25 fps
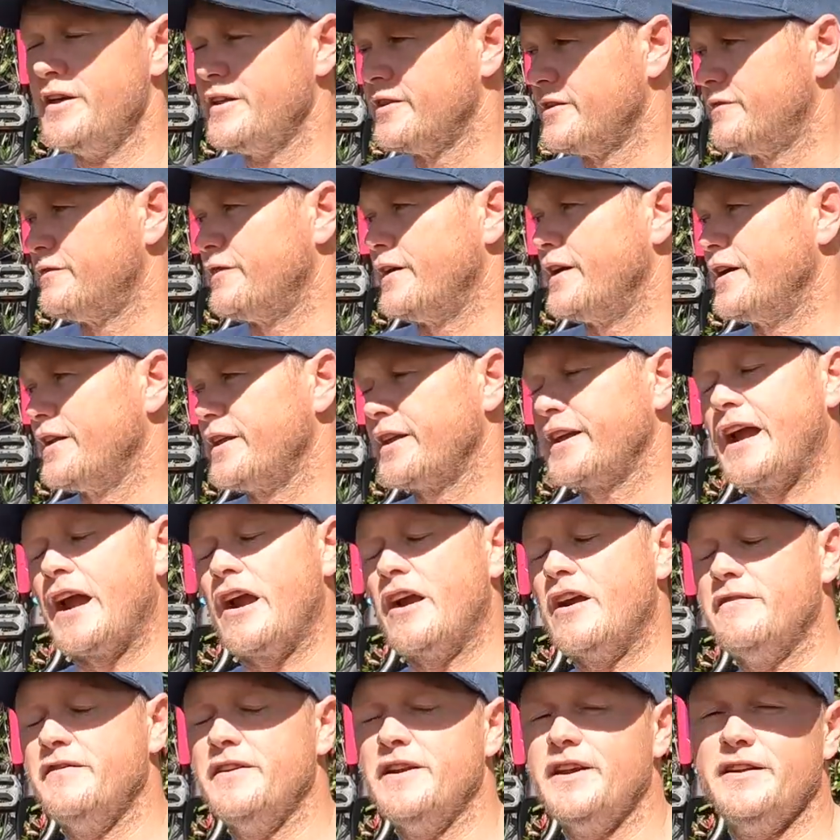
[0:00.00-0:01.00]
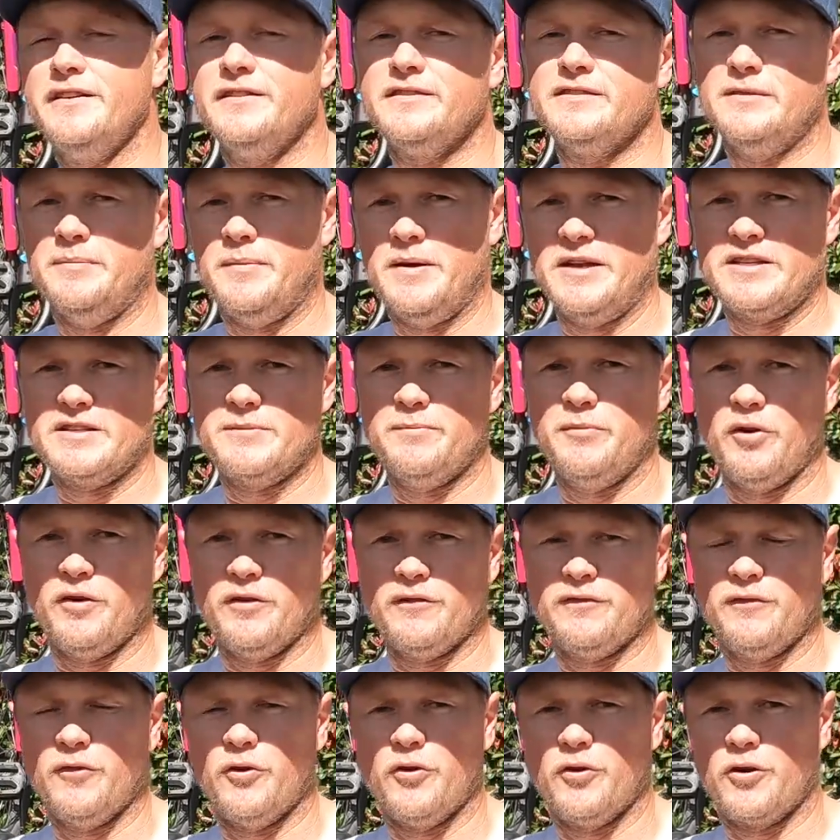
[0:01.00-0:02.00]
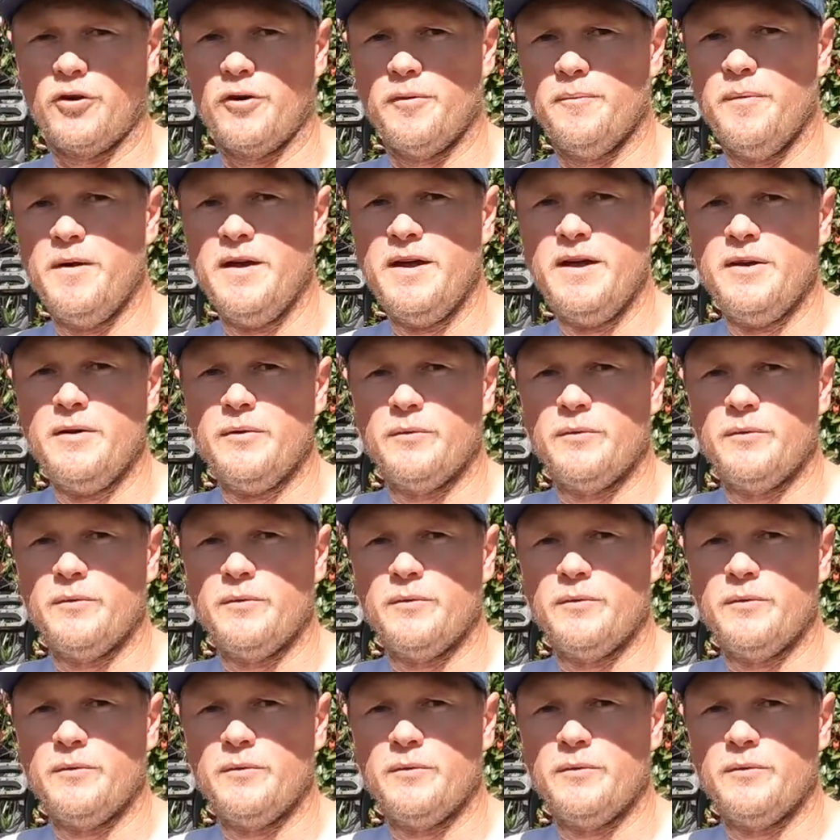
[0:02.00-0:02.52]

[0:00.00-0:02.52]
The front of the caravan is the best spot for them.